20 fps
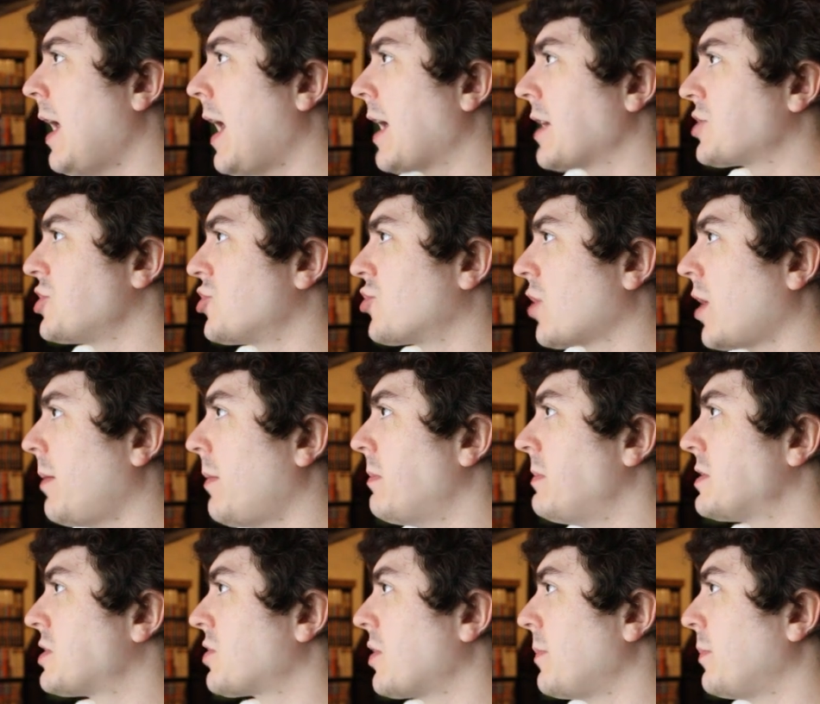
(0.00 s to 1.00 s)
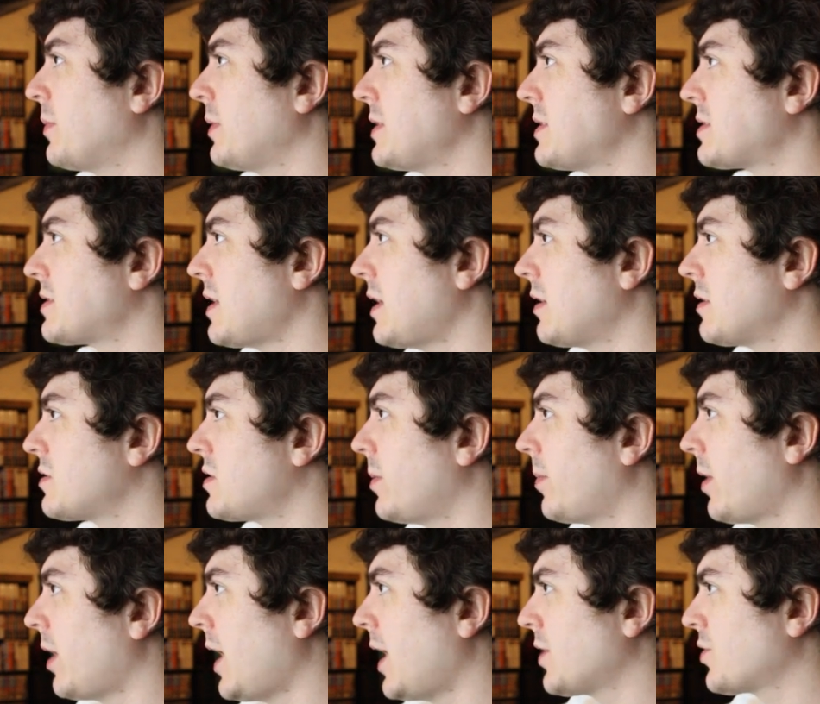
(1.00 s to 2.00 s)
action drama, mystery, police, scene, and
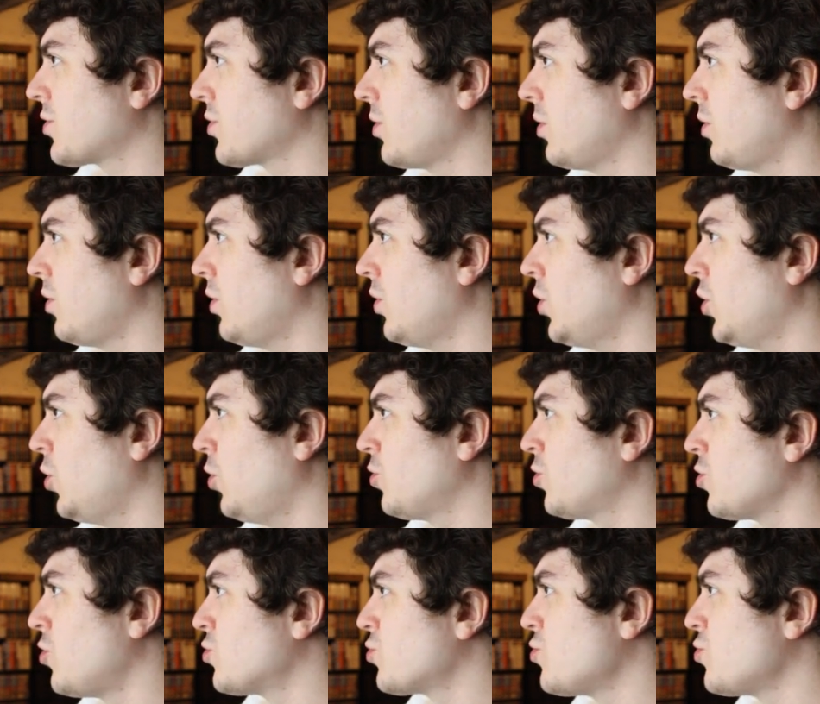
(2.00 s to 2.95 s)
supernatural.